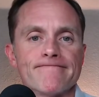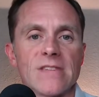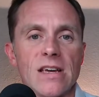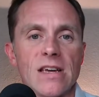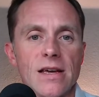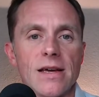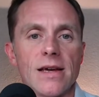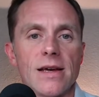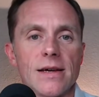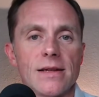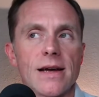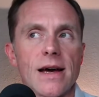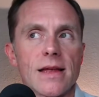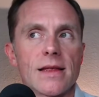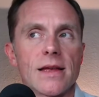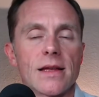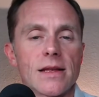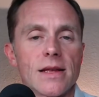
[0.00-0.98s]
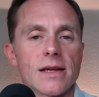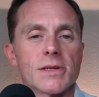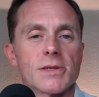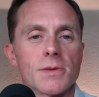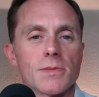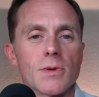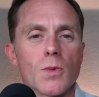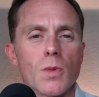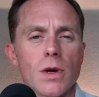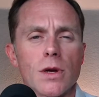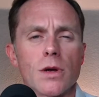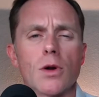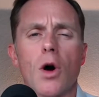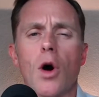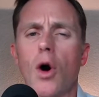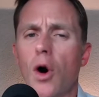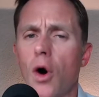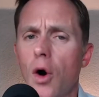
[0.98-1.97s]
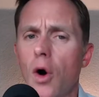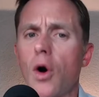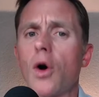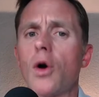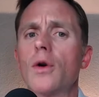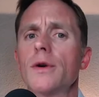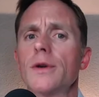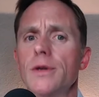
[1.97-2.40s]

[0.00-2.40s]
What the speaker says: And I think that's something we could all